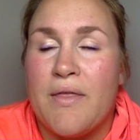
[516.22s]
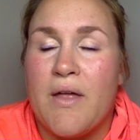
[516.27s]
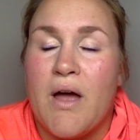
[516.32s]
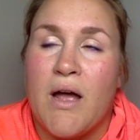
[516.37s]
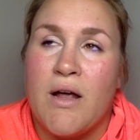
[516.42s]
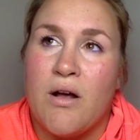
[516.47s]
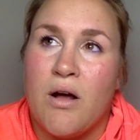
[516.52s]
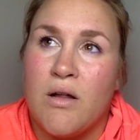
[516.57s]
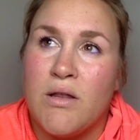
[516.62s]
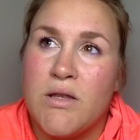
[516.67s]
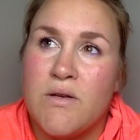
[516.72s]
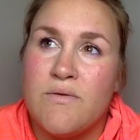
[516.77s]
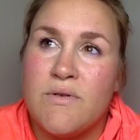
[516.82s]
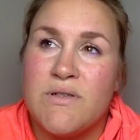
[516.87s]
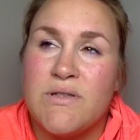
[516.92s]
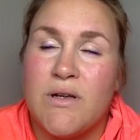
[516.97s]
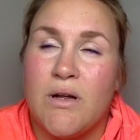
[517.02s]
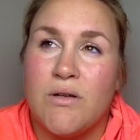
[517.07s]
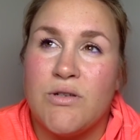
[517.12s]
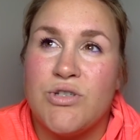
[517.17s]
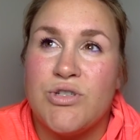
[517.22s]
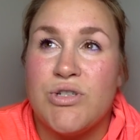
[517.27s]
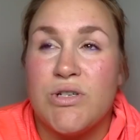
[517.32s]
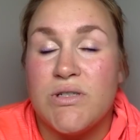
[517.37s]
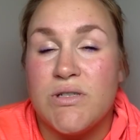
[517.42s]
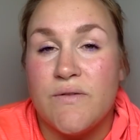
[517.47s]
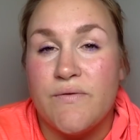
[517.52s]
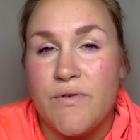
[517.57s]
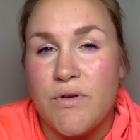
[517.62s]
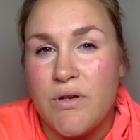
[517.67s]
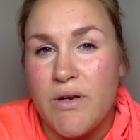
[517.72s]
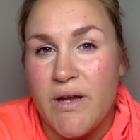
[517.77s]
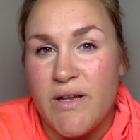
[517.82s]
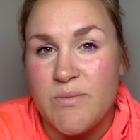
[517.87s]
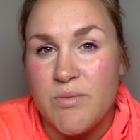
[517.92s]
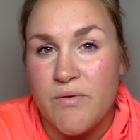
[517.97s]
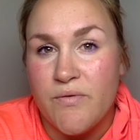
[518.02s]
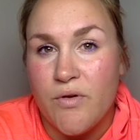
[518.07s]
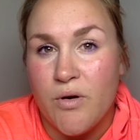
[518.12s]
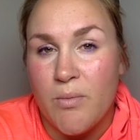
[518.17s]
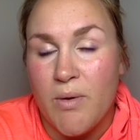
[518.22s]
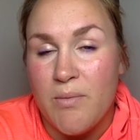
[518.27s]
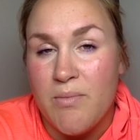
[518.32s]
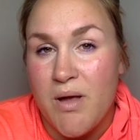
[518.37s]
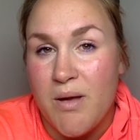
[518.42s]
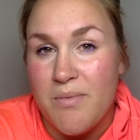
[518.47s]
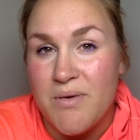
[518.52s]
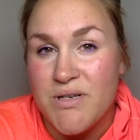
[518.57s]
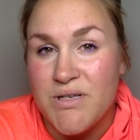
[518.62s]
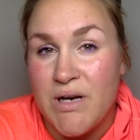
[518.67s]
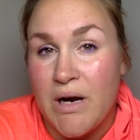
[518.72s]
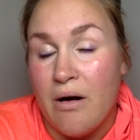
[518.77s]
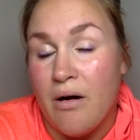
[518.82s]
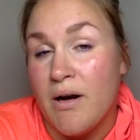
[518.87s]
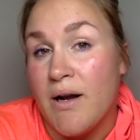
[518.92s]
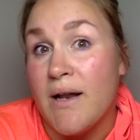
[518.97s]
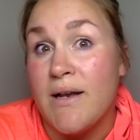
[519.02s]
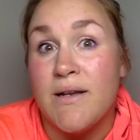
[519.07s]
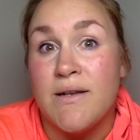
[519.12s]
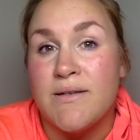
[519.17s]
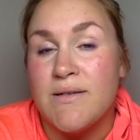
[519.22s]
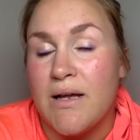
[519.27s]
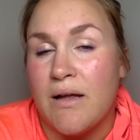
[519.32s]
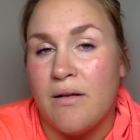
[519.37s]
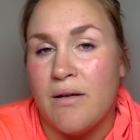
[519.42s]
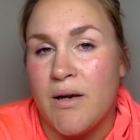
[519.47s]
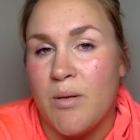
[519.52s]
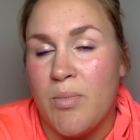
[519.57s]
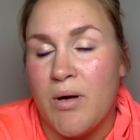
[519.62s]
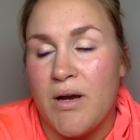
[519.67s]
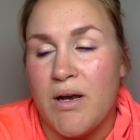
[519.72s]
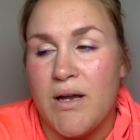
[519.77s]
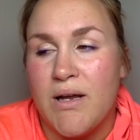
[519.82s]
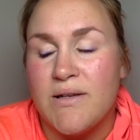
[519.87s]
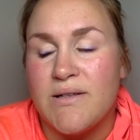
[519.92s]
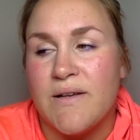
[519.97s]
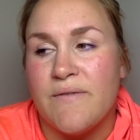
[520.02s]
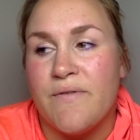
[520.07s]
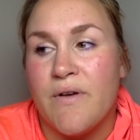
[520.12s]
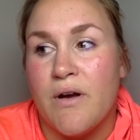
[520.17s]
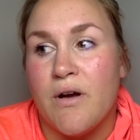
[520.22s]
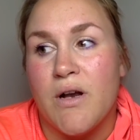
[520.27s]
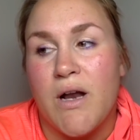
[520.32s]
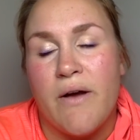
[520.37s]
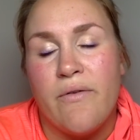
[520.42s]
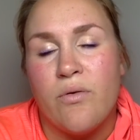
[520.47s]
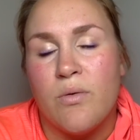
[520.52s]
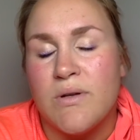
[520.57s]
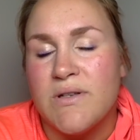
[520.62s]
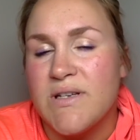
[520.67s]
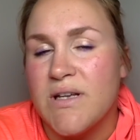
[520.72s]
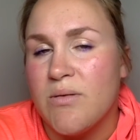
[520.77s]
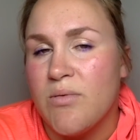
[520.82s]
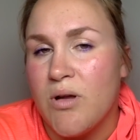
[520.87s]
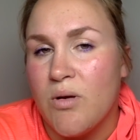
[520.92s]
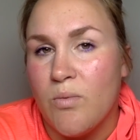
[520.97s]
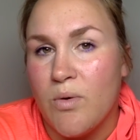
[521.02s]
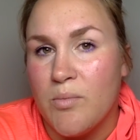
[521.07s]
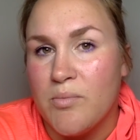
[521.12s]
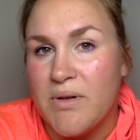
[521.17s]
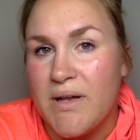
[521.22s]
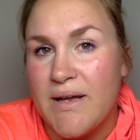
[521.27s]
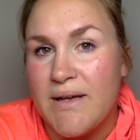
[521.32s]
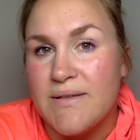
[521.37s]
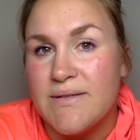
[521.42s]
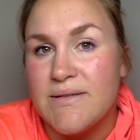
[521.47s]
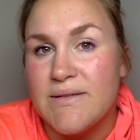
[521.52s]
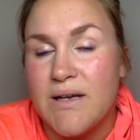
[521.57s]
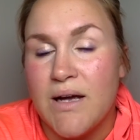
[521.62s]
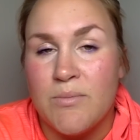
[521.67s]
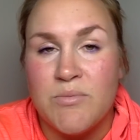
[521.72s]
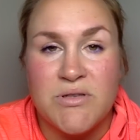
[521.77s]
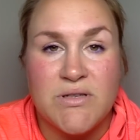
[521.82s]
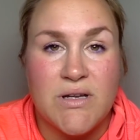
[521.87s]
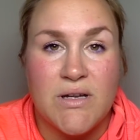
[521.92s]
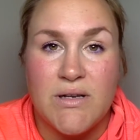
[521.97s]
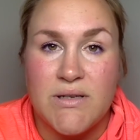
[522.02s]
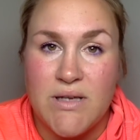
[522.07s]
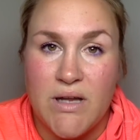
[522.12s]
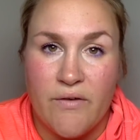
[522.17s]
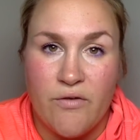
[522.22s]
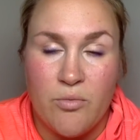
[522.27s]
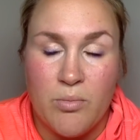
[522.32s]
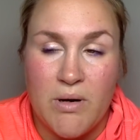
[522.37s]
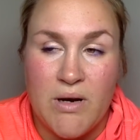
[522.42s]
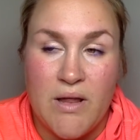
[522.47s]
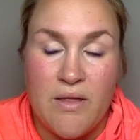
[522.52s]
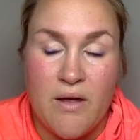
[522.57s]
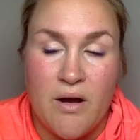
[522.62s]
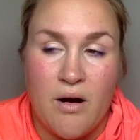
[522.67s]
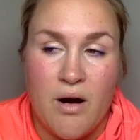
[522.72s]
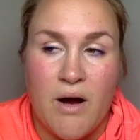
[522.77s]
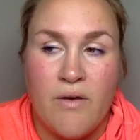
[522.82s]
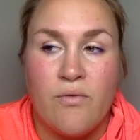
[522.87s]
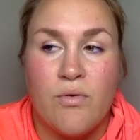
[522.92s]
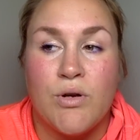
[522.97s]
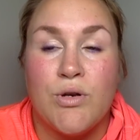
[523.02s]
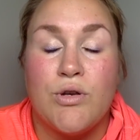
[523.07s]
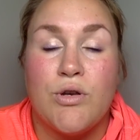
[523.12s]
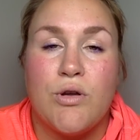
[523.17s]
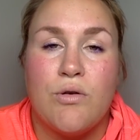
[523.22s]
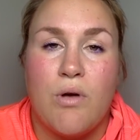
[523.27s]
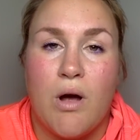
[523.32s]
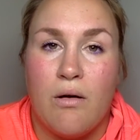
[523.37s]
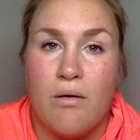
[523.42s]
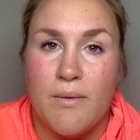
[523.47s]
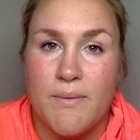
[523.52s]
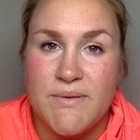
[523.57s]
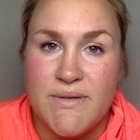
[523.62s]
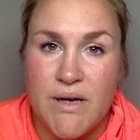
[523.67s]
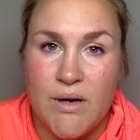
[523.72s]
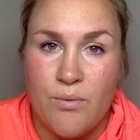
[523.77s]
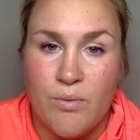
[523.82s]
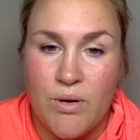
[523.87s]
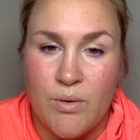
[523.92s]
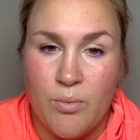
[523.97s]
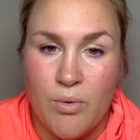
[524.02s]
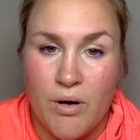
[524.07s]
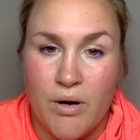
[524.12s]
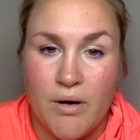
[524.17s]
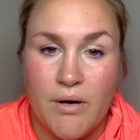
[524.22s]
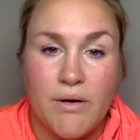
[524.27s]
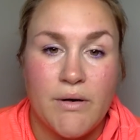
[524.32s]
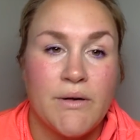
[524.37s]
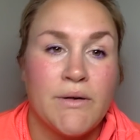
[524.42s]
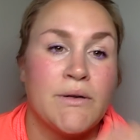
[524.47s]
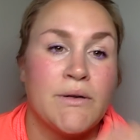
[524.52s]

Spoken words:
I got the results just a few days before my baby shower, and I didn't tell anybody because I figured everyone's going to be in one place. I'm just going to tell everybody there. Everyone knew how upset we were.